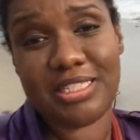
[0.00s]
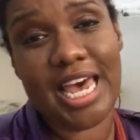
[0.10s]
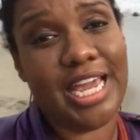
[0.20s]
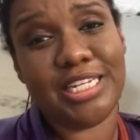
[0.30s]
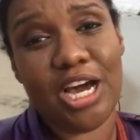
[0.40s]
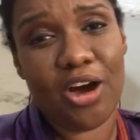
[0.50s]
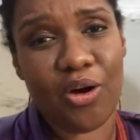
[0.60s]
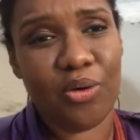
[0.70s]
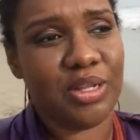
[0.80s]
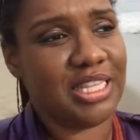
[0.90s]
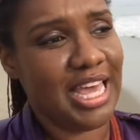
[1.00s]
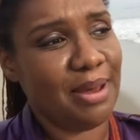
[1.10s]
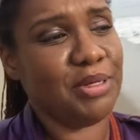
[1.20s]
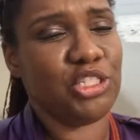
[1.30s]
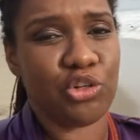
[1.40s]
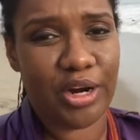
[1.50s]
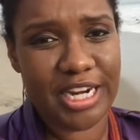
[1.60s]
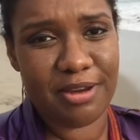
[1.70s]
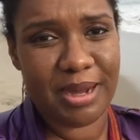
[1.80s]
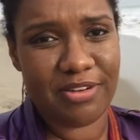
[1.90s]
take note that
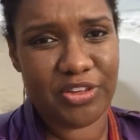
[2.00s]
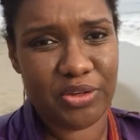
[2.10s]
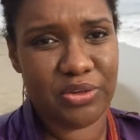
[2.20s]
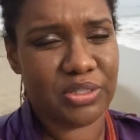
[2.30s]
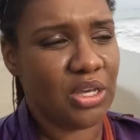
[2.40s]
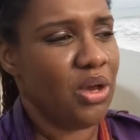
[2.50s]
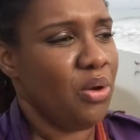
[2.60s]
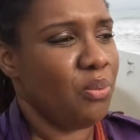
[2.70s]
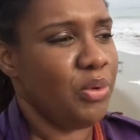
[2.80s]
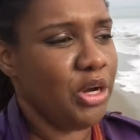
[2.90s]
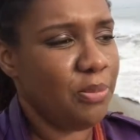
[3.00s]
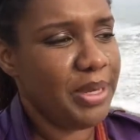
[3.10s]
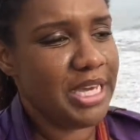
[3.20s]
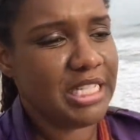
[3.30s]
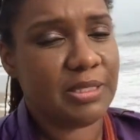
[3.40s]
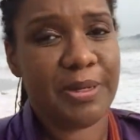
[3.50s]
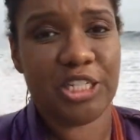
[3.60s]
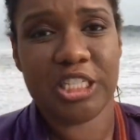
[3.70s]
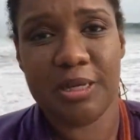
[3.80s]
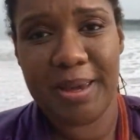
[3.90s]
majority of my views will be
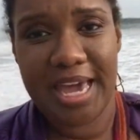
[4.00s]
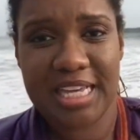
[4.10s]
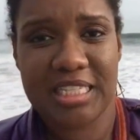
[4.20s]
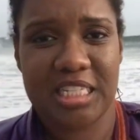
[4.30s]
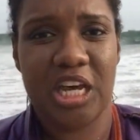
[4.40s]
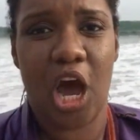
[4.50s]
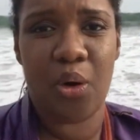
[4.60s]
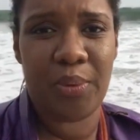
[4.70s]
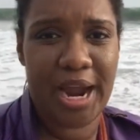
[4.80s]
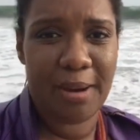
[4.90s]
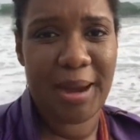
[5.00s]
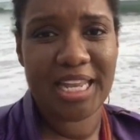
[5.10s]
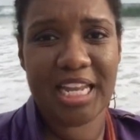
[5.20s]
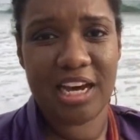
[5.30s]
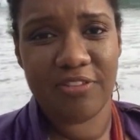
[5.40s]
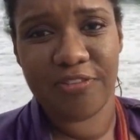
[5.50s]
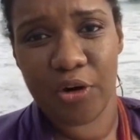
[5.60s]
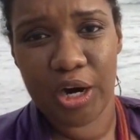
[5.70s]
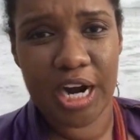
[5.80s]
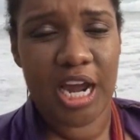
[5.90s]
spiritually based around my love
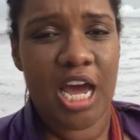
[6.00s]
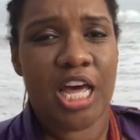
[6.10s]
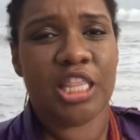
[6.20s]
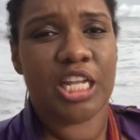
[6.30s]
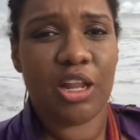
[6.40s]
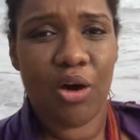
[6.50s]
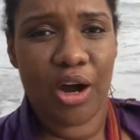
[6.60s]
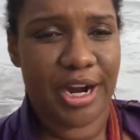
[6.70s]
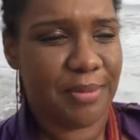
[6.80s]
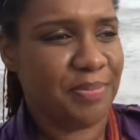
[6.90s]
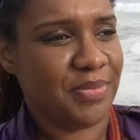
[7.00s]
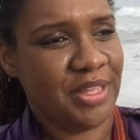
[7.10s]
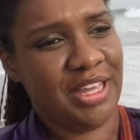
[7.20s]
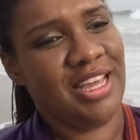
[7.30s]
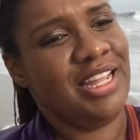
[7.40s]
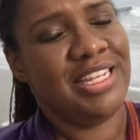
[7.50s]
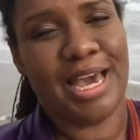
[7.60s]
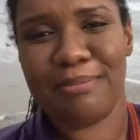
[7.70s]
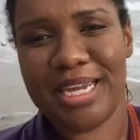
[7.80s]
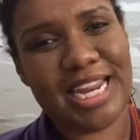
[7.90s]
for the Lord.
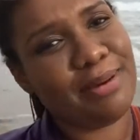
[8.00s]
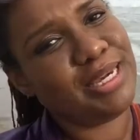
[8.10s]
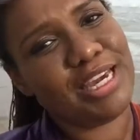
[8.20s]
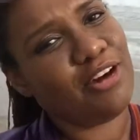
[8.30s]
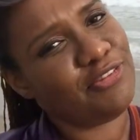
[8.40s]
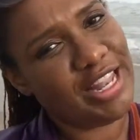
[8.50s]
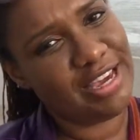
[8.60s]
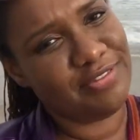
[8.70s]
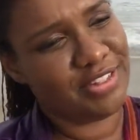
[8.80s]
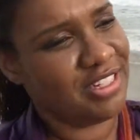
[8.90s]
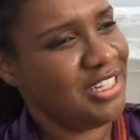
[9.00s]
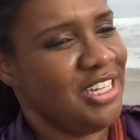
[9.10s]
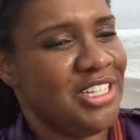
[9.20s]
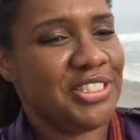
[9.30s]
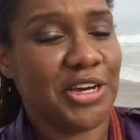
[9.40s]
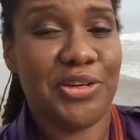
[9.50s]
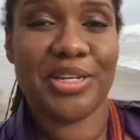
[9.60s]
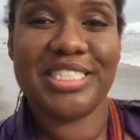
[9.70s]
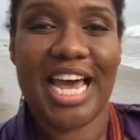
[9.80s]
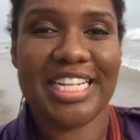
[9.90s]
That may not be your flavor. So you
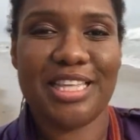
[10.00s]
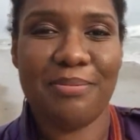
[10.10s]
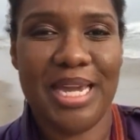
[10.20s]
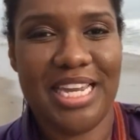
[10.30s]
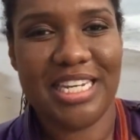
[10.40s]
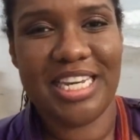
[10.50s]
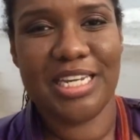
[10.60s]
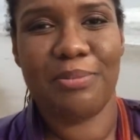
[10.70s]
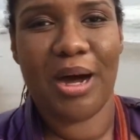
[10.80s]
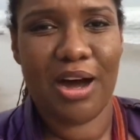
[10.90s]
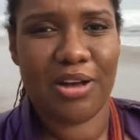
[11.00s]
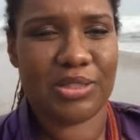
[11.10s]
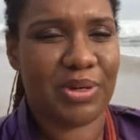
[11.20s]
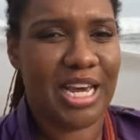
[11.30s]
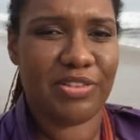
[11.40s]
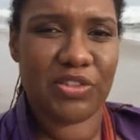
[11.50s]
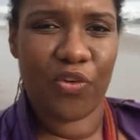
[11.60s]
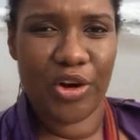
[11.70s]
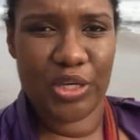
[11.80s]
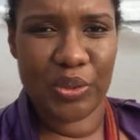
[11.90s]
can take the meat, leave the bones, whatever's
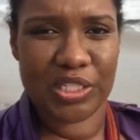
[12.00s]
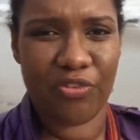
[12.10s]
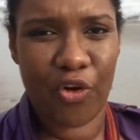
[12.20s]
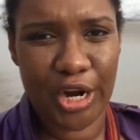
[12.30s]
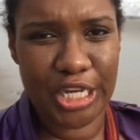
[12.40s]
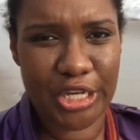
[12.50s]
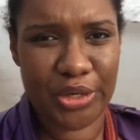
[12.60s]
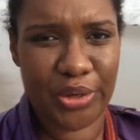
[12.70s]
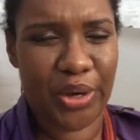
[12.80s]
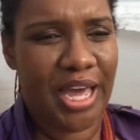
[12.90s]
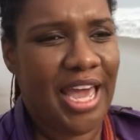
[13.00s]
for you is for you.